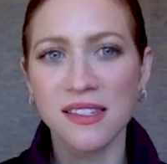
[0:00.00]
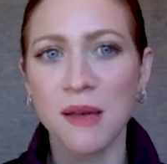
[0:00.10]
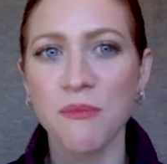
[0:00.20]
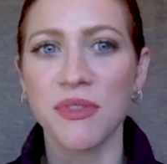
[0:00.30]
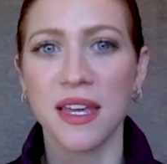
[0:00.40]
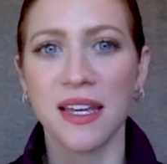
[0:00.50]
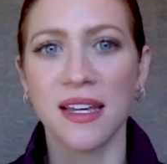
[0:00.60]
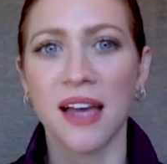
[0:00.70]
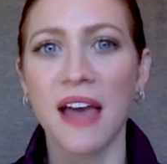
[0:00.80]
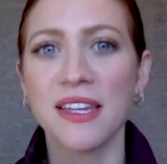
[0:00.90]

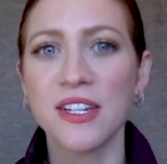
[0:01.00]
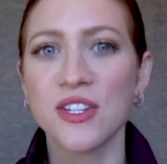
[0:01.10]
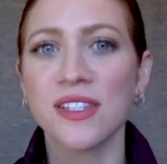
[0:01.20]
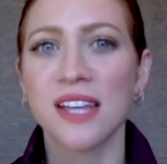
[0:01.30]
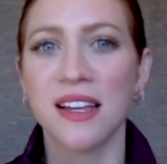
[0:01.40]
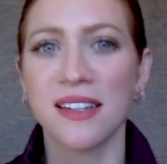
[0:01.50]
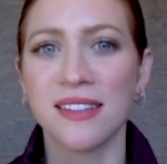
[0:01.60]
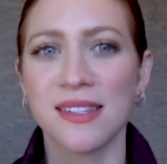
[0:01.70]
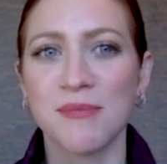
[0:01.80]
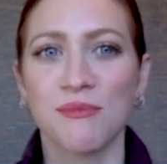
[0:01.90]
something. I think she's done
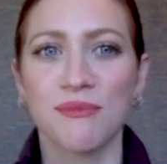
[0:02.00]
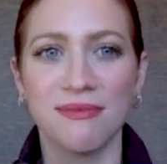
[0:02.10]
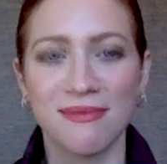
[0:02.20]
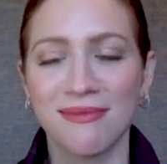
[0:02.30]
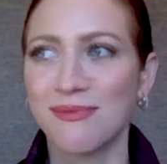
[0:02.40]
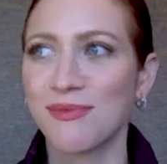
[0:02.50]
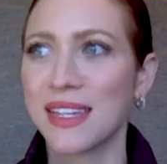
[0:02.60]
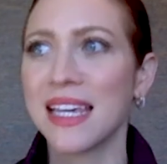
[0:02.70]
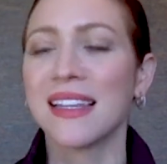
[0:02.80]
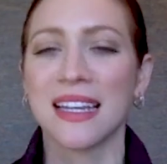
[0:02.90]
some
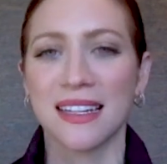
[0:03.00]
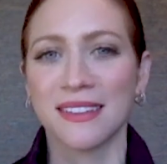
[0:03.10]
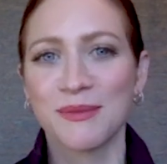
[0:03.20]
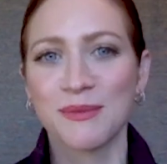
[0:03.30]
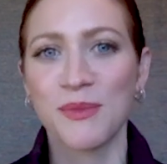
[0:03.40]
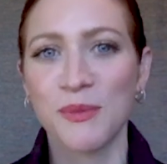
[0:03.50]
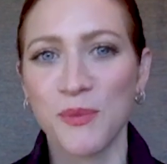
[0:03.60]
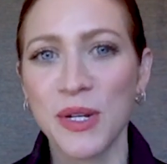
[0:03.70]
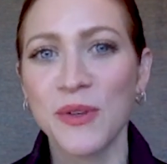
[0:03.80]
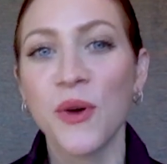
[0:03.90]
killing.
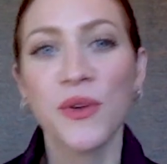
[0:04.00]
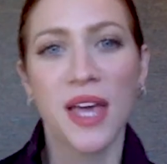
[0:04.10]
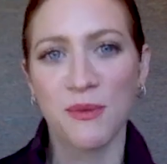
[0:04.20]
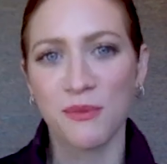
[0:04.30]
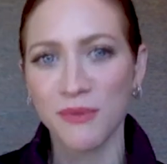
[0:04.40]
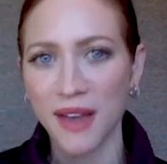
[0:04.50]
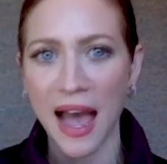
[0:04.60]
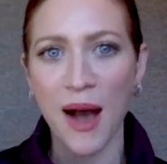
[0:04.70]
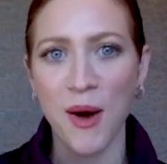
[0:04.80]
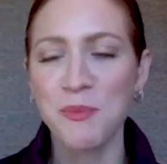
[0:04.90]
We don't know yet
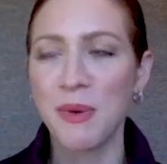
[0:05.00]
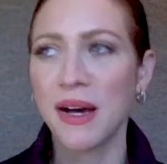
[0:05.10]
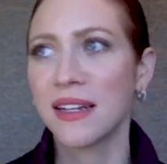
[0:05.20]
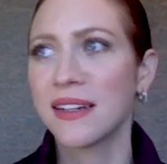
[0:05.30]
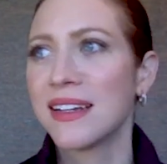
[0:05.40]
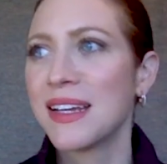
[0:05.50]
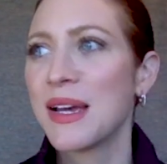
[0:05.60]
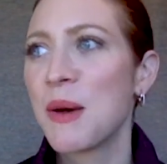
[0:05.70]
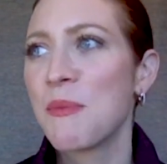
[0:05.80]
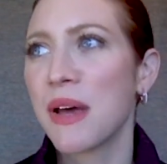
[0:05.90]
how, but
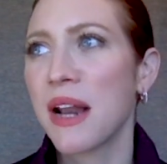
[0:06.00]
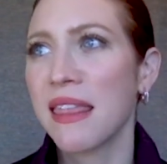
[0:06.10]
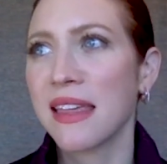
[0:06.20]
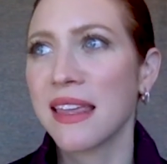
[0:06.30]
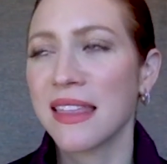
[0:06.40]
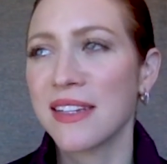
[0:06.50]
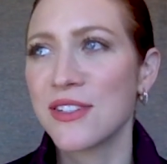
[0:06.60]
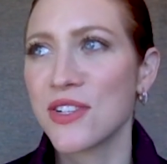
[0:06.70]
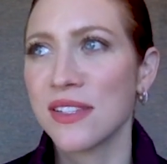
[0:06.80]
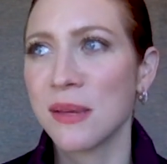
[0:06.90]
but I think that
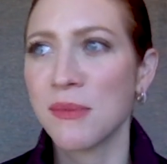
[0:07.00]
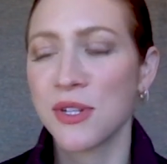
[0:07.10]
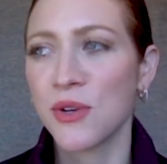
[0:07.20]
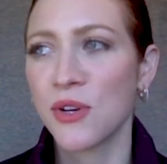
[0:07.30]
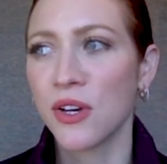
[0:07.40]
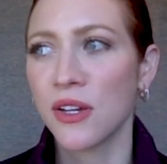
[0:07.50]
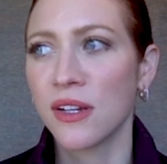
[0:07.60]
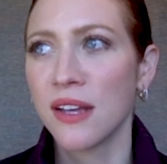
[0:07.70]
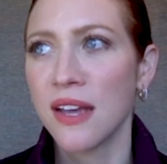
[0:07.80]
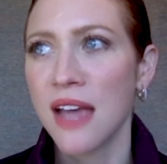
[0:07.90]
she's up to no
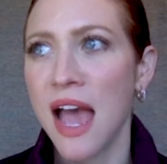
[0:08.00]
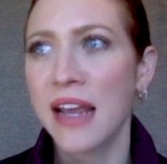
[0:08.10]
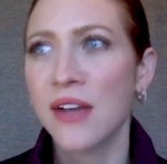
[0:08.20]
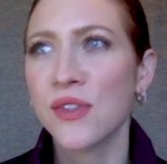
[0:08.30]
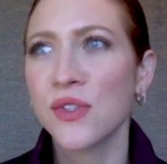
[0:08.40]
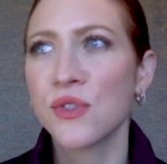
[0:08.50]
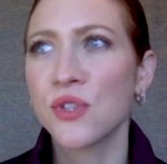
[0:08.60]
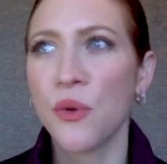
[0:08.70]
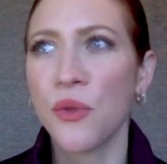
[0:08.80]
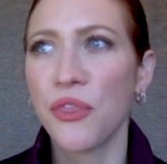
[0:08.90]
good. And I also
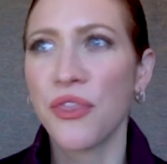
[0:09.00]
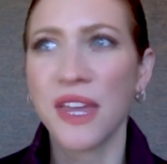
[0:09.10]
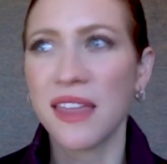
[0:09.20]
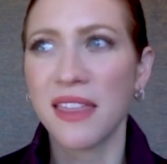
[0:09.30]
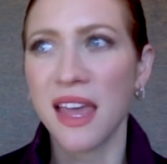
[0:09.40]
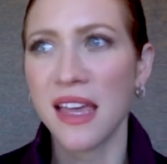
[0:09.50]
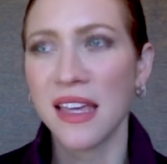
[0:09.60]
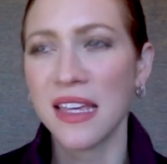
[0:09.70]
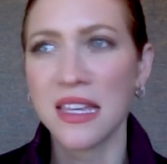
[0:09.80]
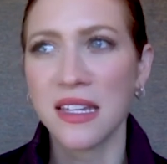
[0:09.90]
don't think
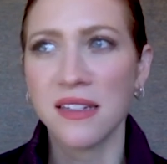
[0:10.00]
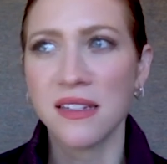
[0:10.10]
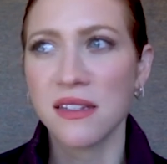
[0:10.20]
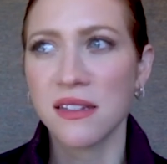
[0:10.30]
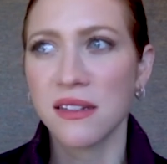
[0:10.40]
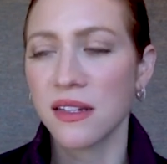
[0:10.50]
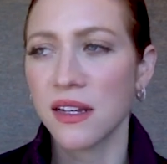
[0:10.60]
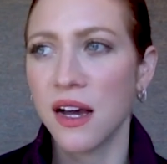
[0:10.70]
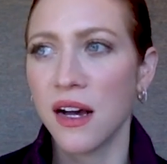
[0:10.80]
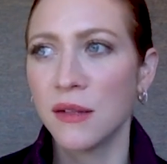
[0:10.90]
they eat
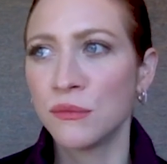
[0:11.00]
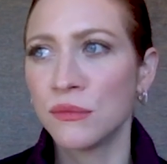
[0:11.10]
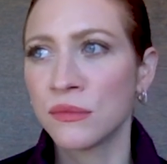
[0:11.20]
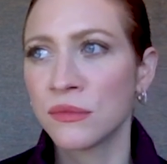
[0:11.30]
um,